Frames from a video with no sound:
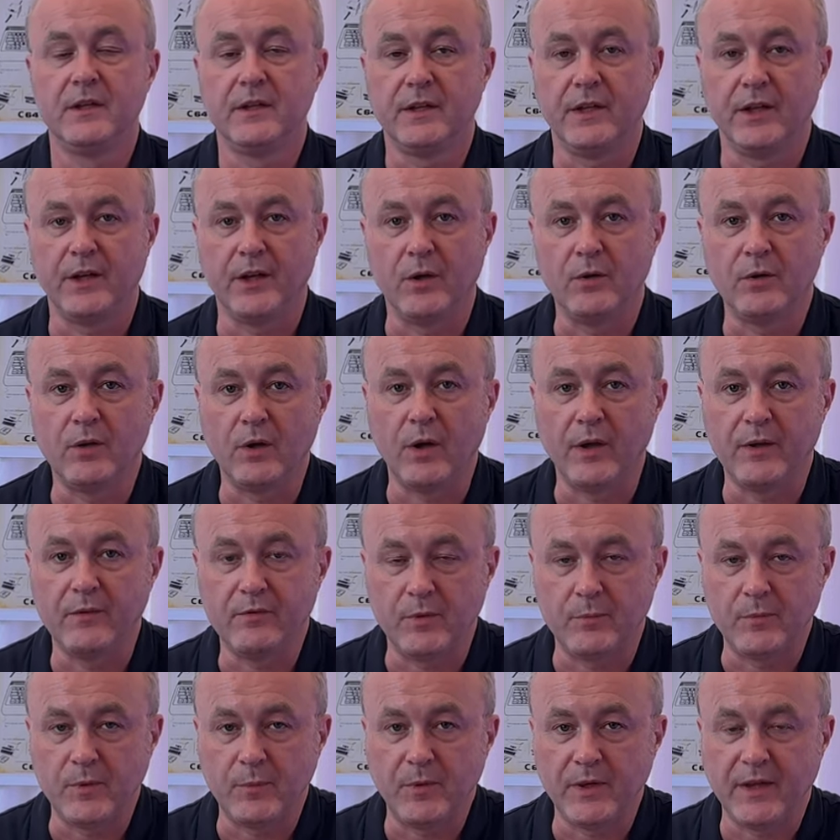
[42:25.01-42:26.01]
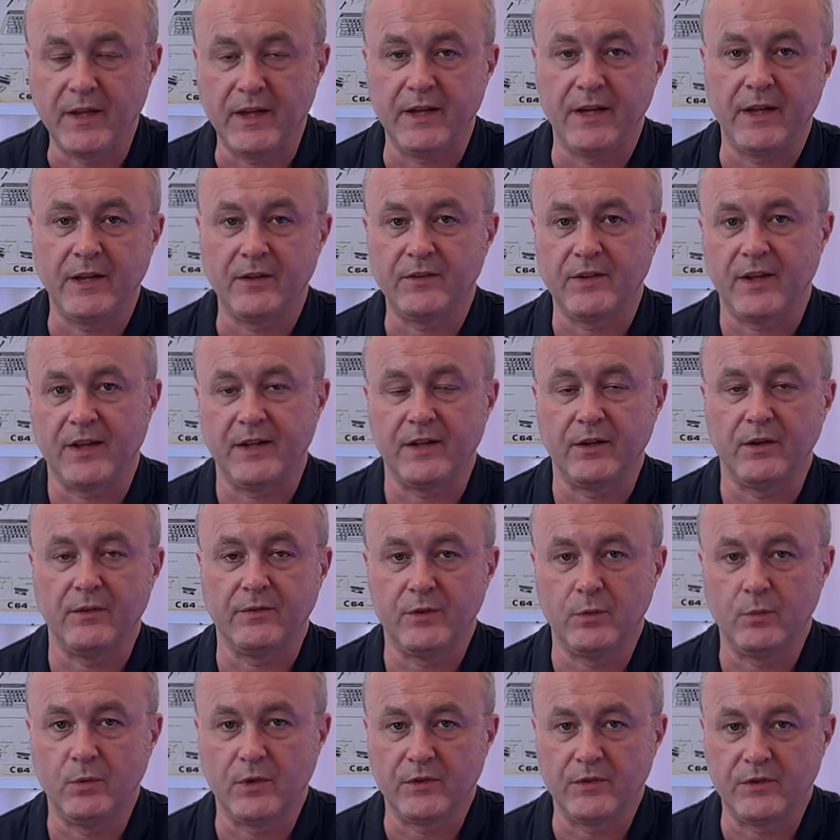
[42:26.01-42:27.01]
You know, going from the beginnings, heading off to
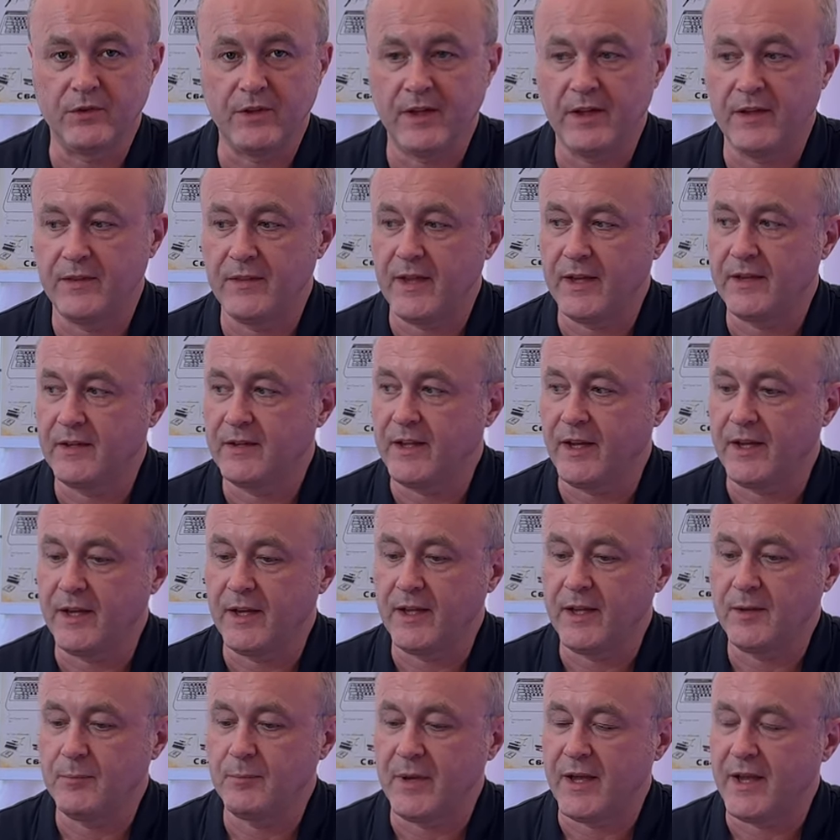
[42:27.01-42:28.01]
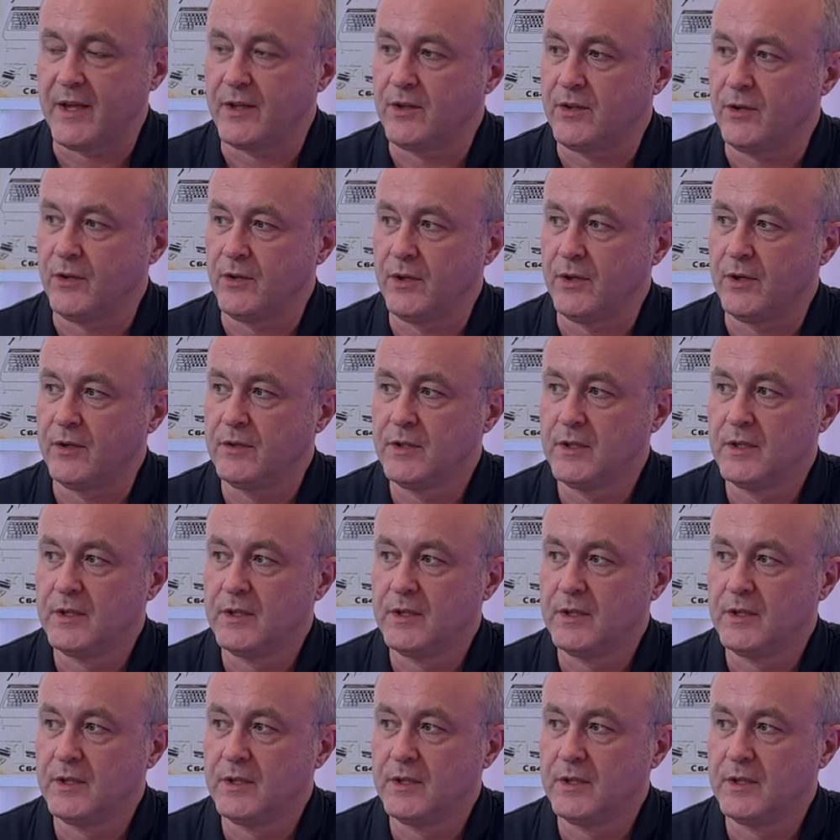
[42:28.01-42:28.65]
Worcester and then getting it back here.